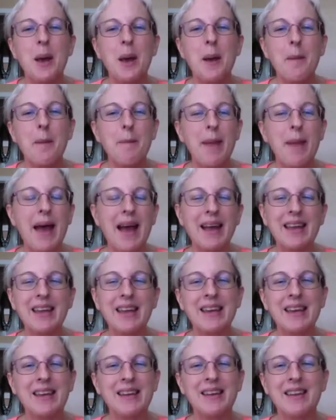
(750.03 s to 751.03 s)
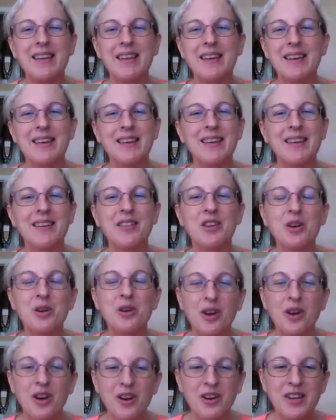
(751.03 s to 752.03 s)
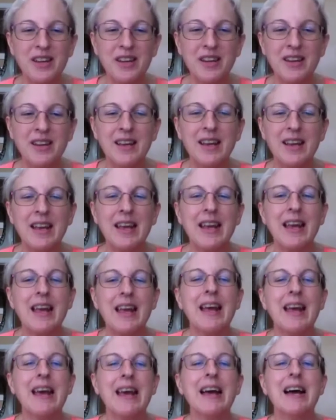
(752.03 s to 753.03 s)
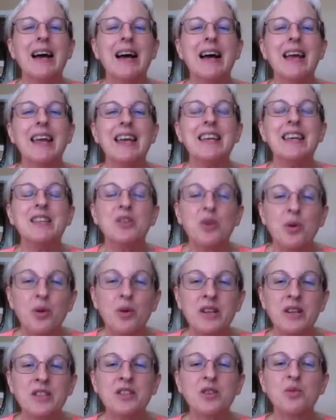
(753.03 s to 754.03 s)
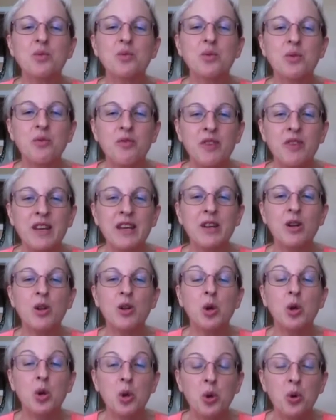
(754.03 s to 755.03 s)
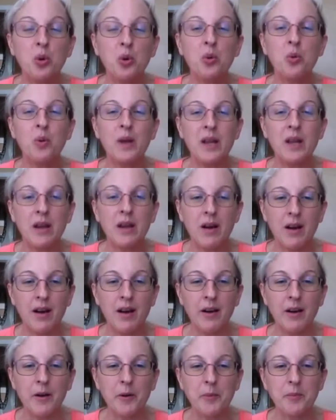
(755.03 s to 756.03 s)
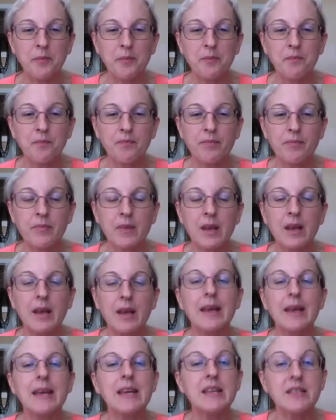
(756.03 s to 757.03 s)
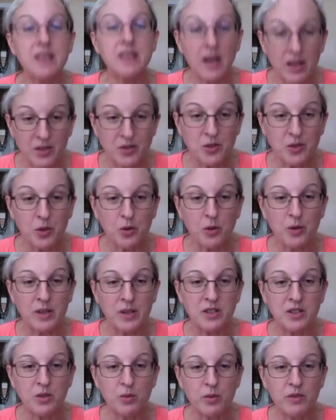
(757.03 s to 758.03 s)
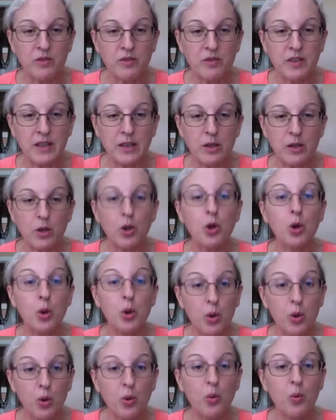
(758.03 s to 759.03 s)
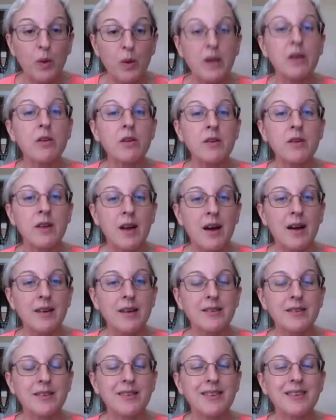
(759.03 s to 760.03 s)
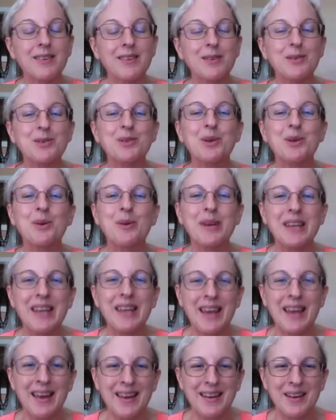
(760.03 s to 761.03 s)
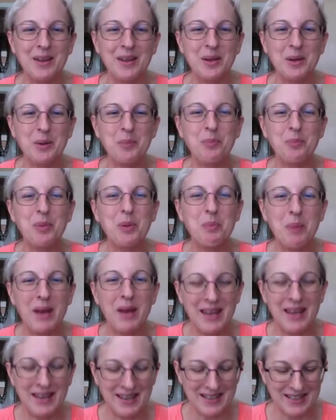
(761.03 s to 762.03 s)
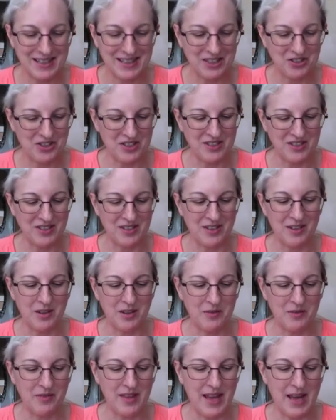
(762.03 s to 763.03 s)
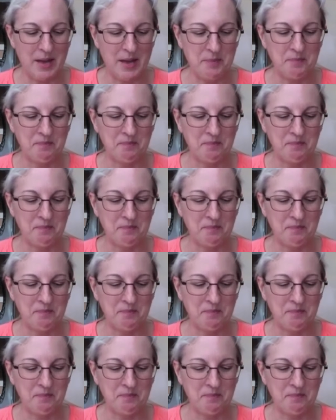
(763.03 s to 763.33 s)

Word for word: back in the, the garden. He's going to reveal who we are. He's also going to reveal who we are not. So, again, be paying attention to all of that.